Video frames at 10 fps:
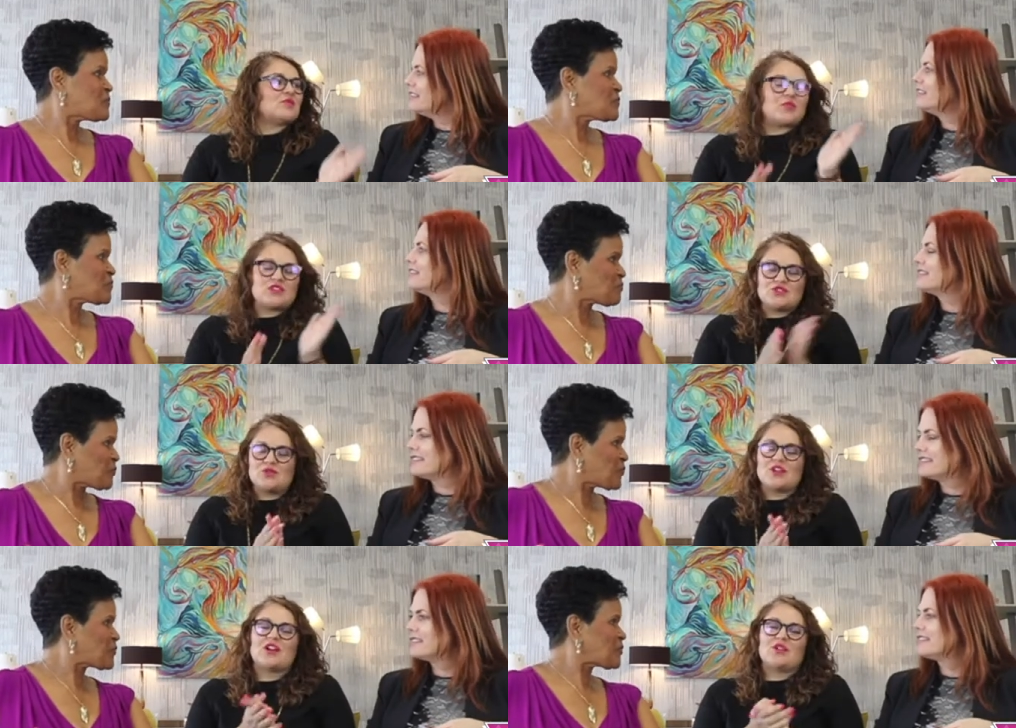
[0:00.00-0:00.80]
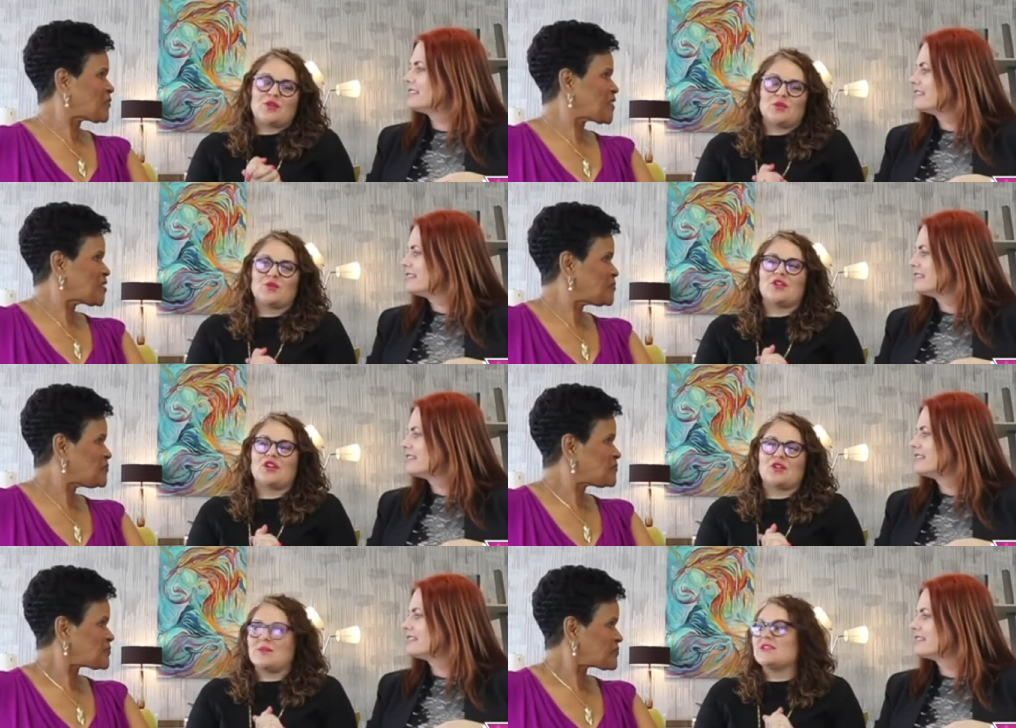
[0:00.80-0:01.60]
Speaker 1: we do not own
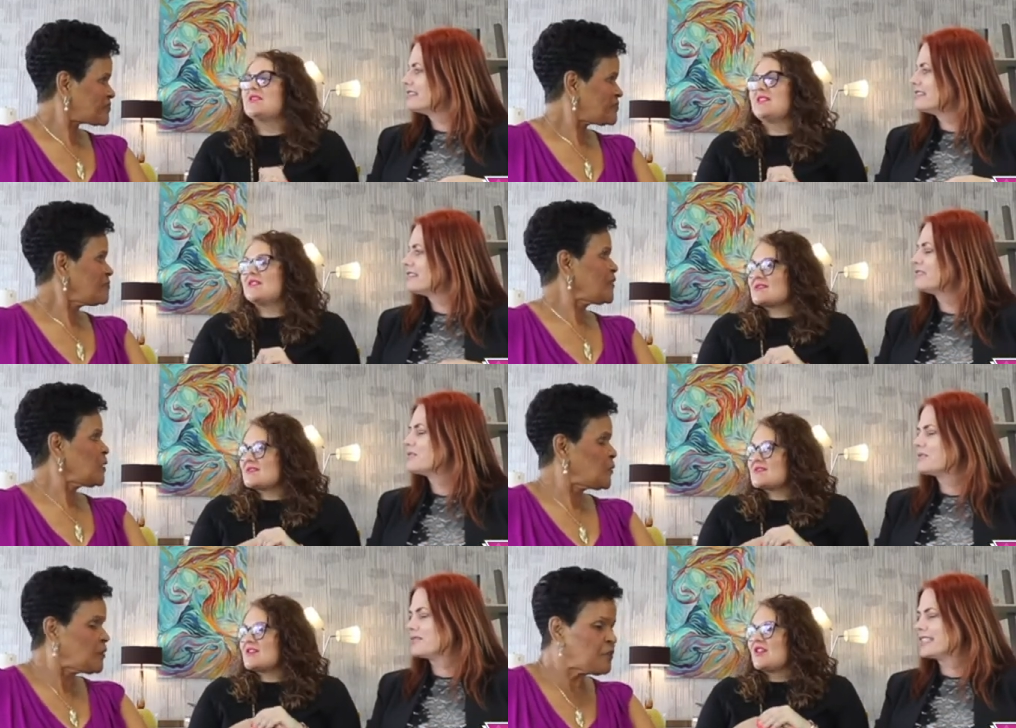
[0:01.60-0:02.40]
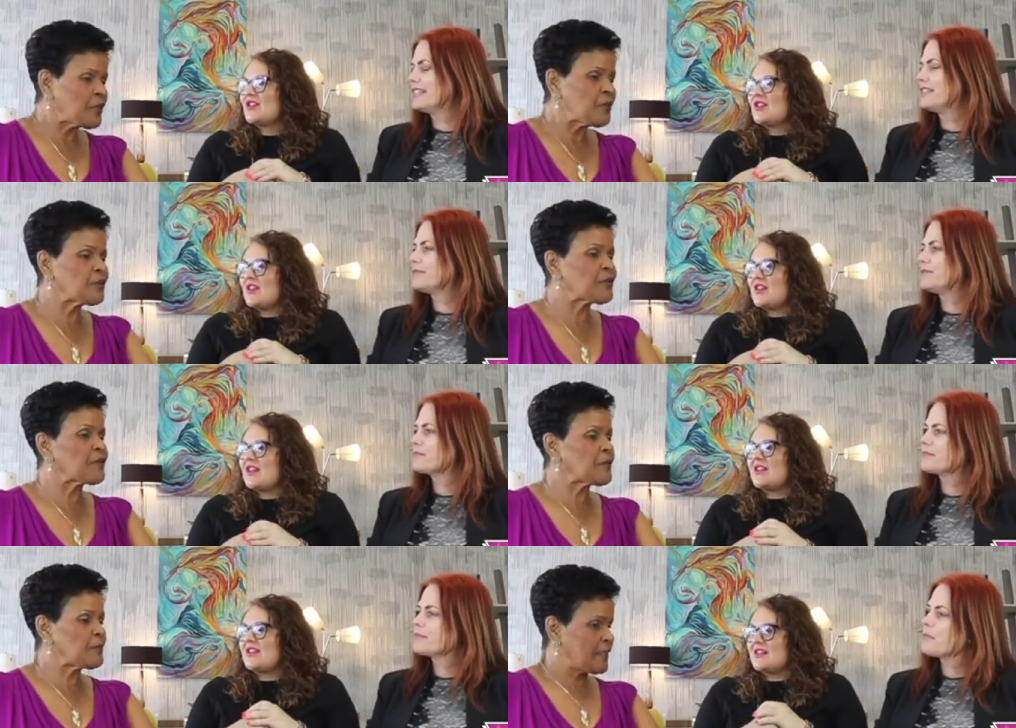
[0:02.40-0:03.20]
our abilities. We do not own our
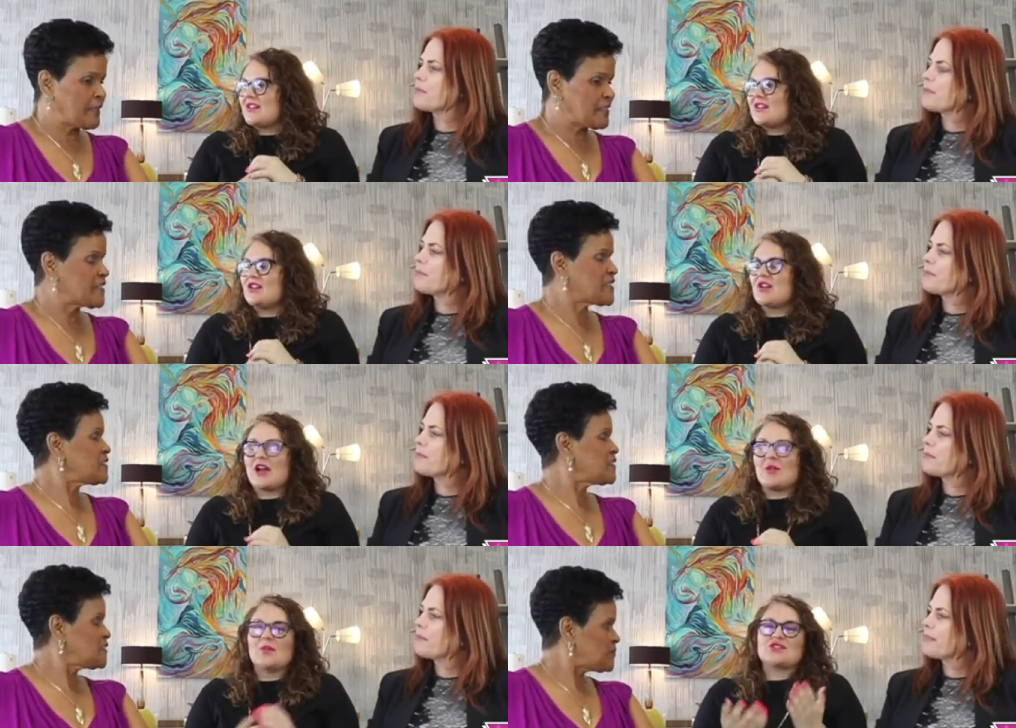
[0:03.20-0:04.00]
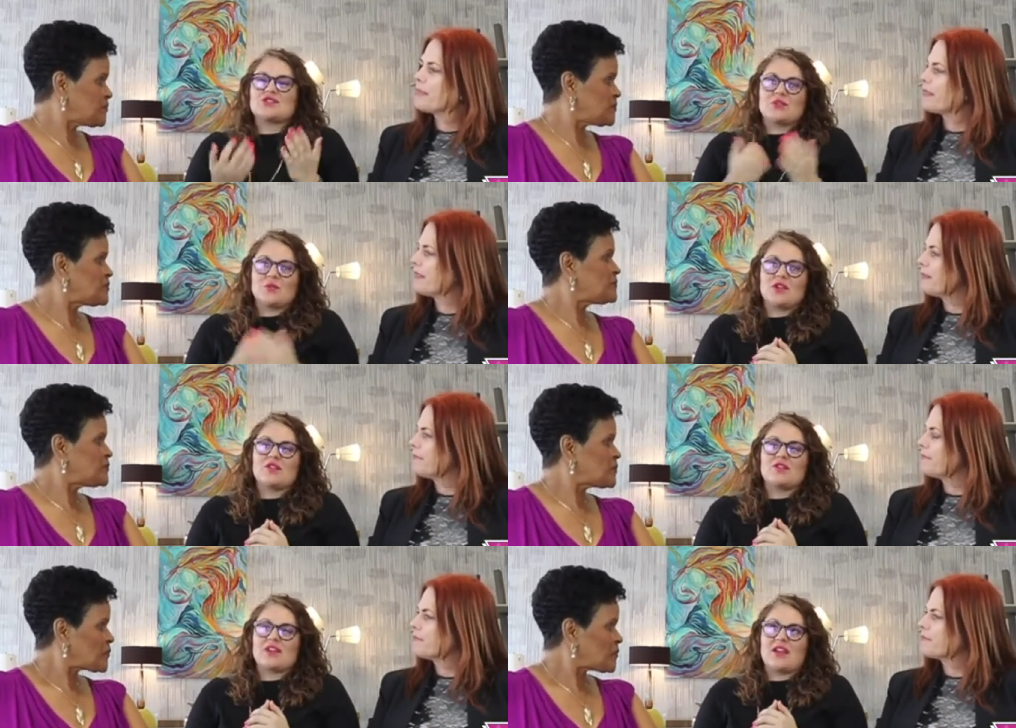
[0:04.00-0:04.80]
and, abilities, and how much that we
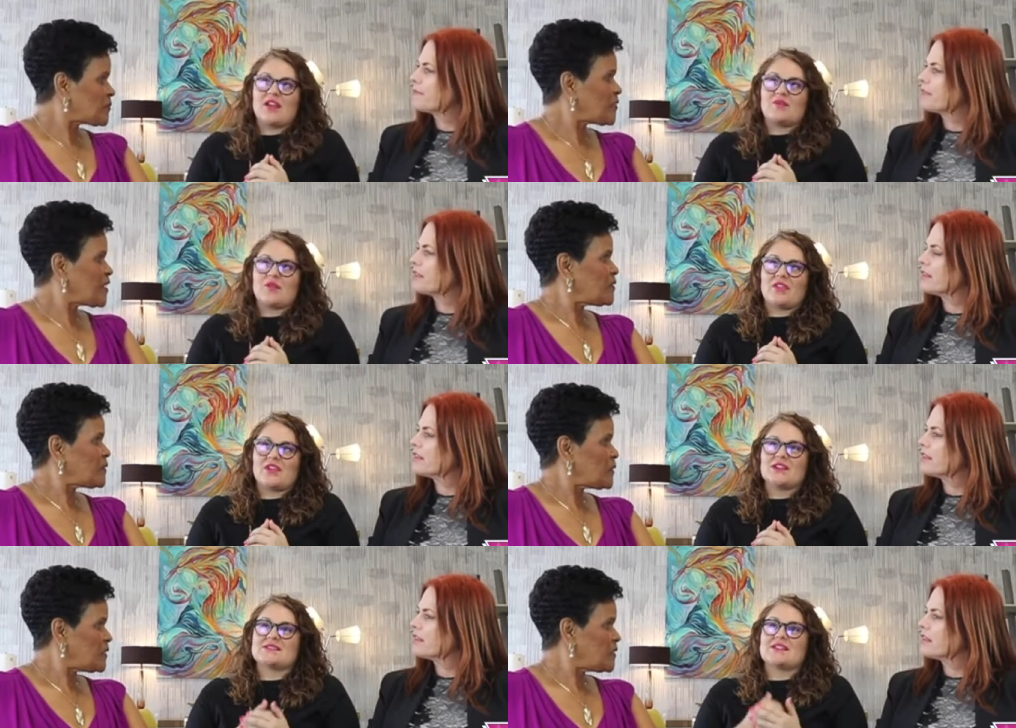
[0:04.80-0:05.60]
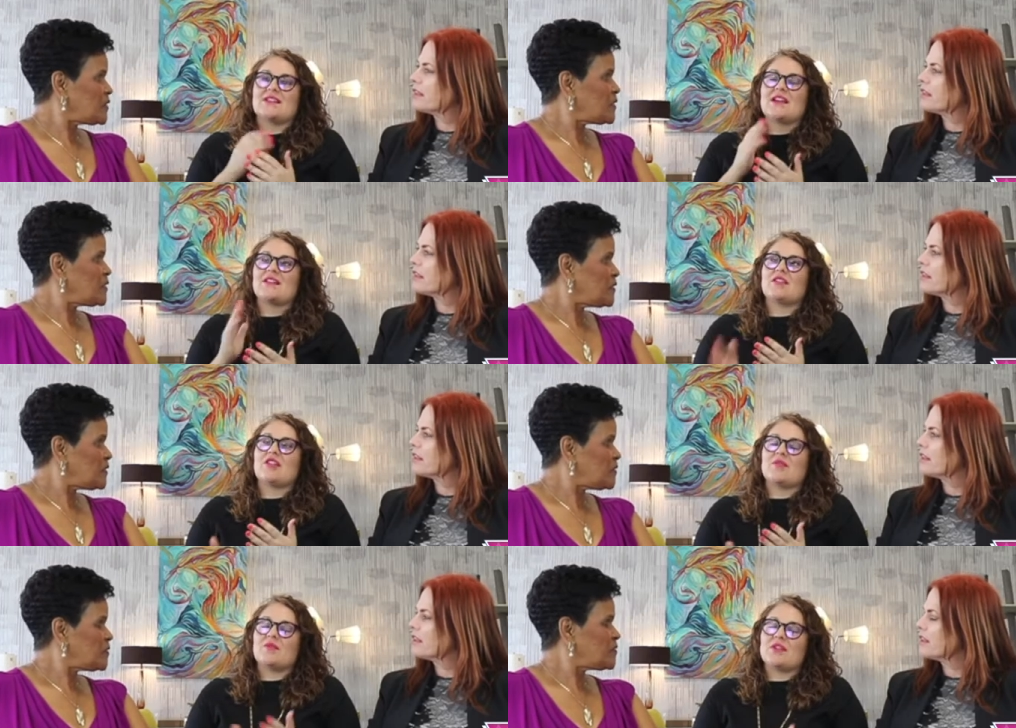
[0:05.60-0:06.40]
already have within us, and that
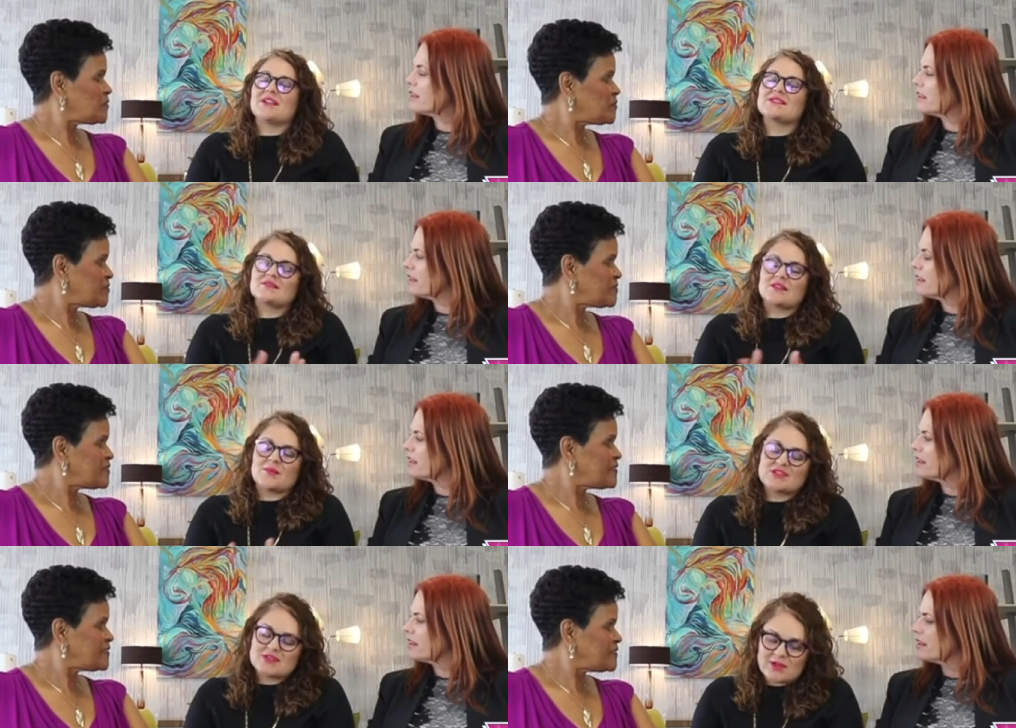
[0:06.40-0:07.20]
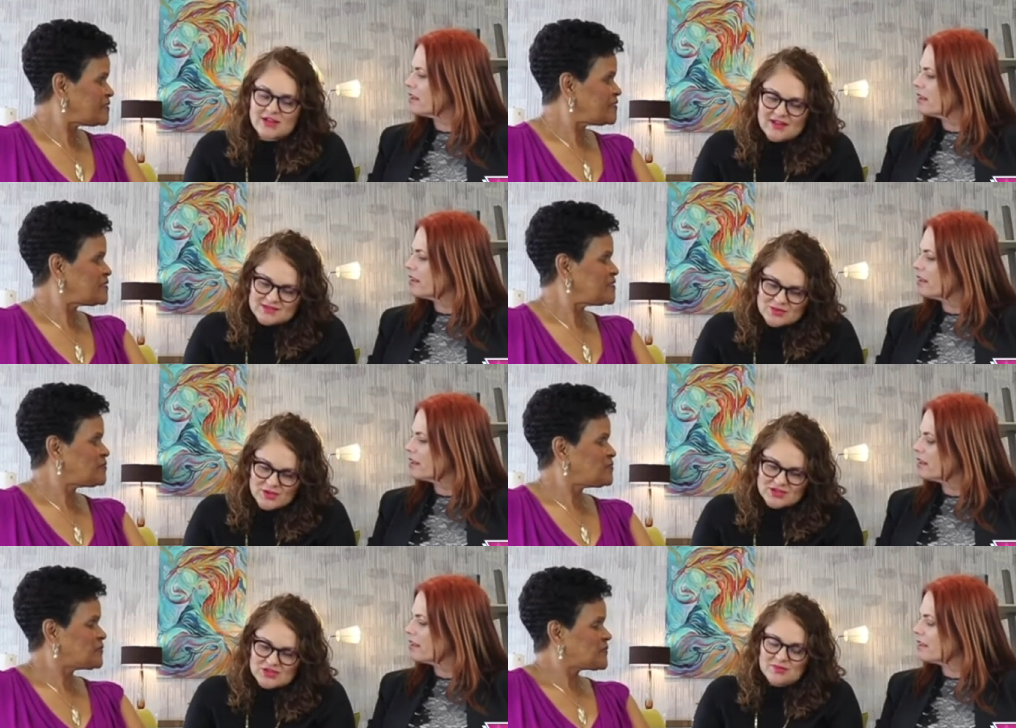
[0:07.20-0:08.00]
that comes to my next
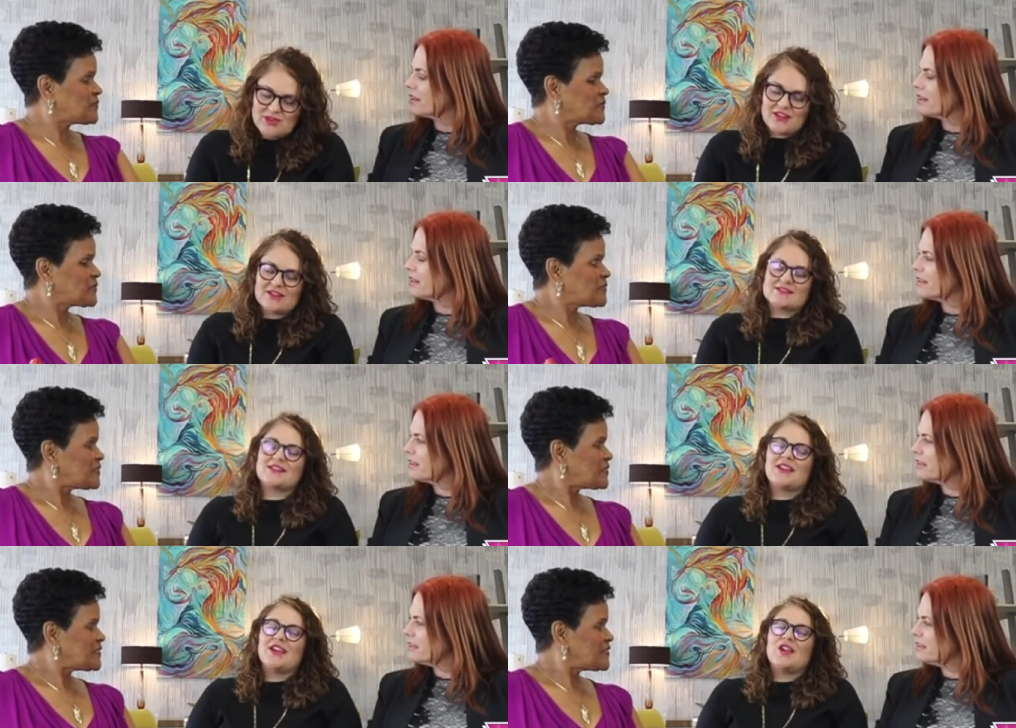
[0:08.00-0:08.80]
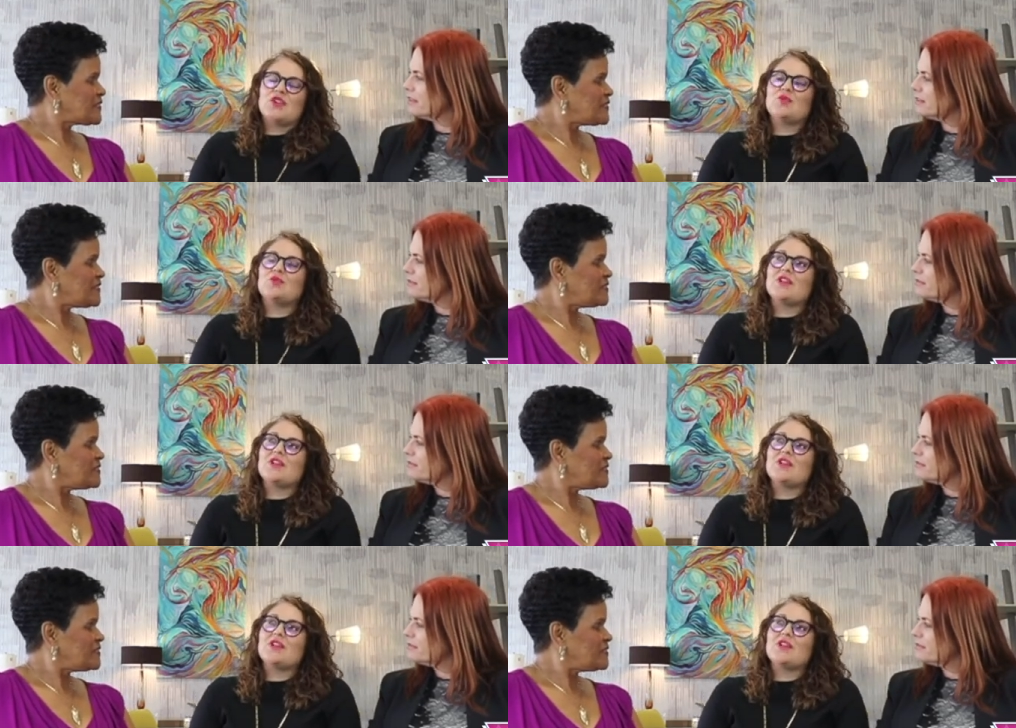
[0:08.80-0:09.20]
question mm-hmm. because you